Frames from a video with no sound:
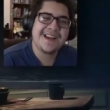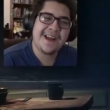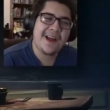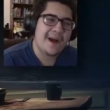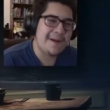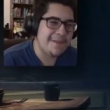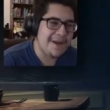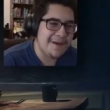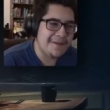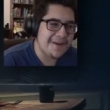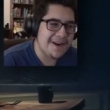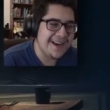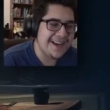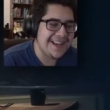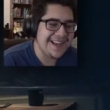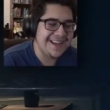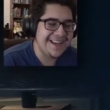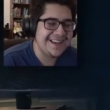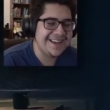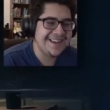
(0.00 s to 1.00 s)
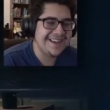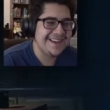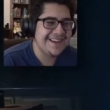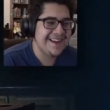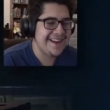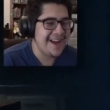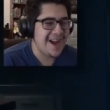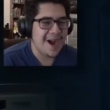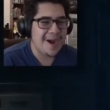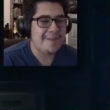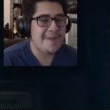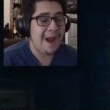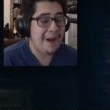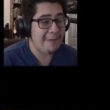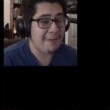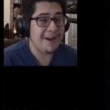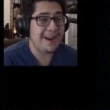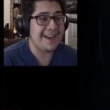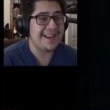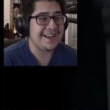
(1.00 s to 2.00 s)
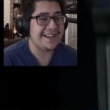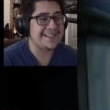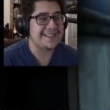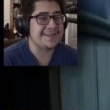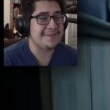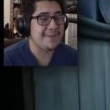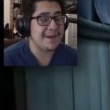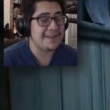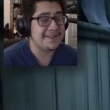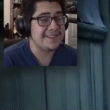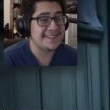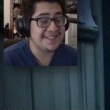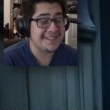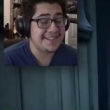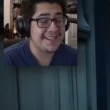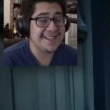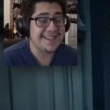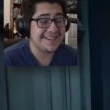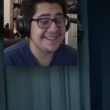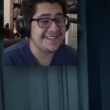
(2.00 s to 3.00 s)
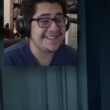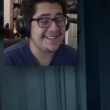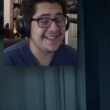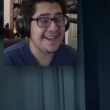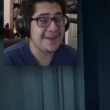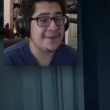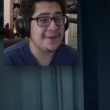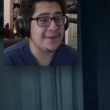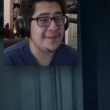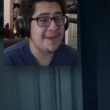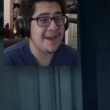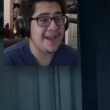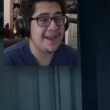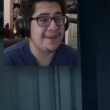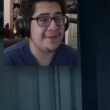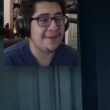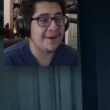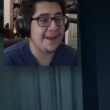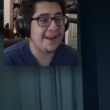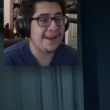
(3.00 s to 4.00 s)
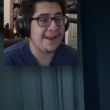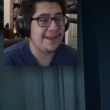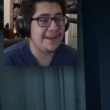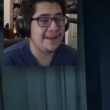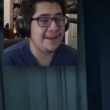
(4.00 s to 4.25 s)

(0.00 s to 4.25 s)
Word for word: I'm not ready. I'm not ready because I'm about to see a scary man, right?